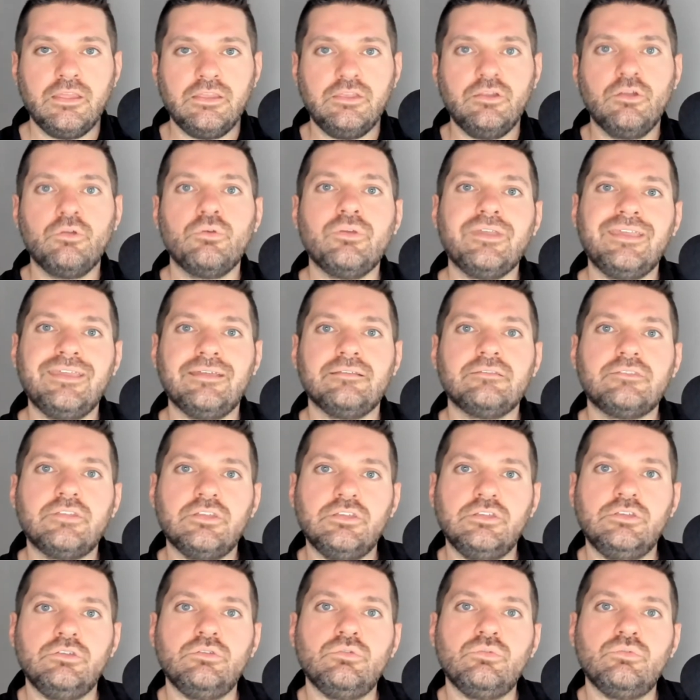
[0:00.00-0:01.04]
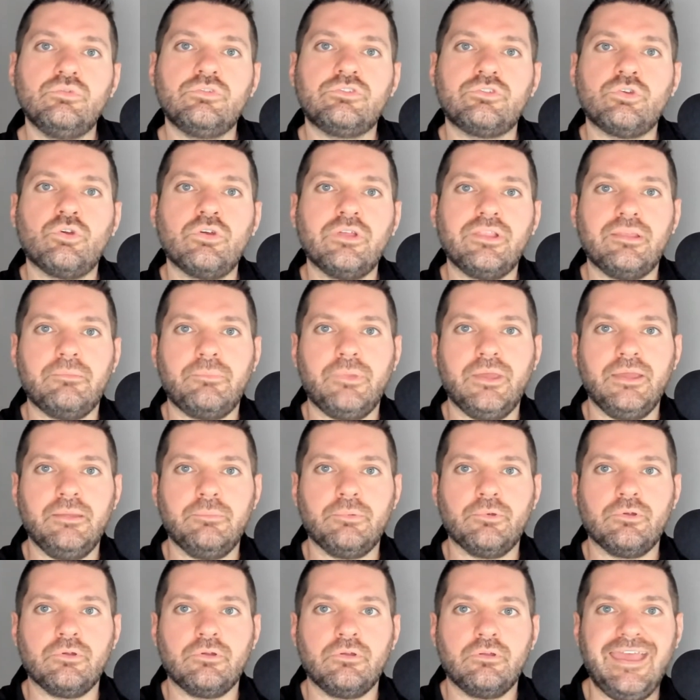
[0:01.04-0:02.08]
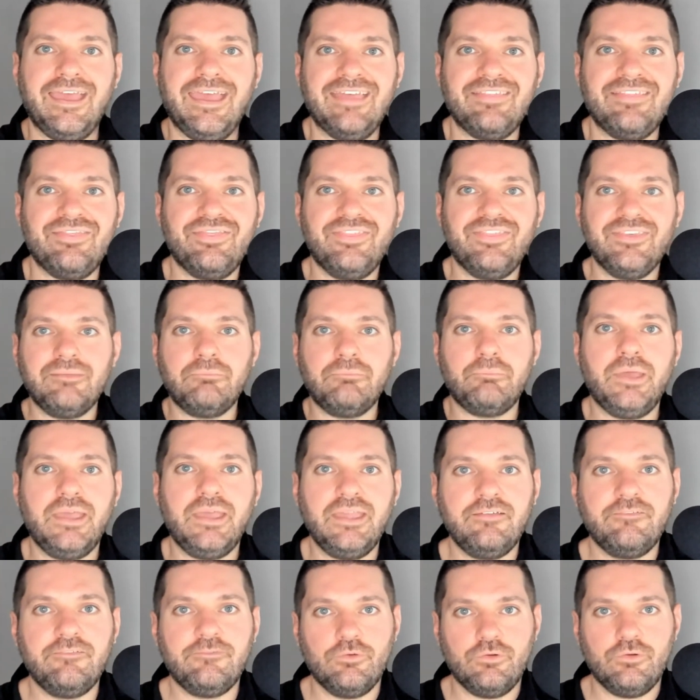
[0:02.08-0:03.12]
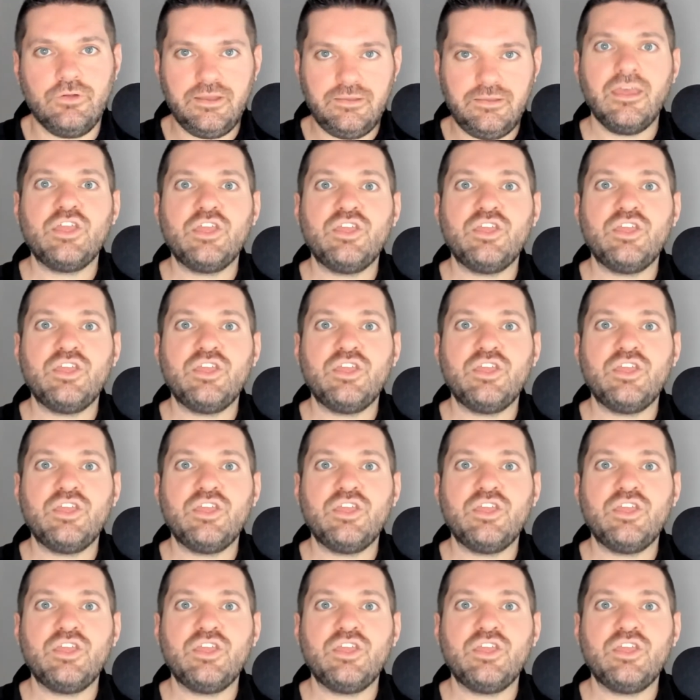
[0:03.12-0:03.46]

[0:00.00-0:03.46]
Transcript: You don't get to use toilet paper and then pay for it.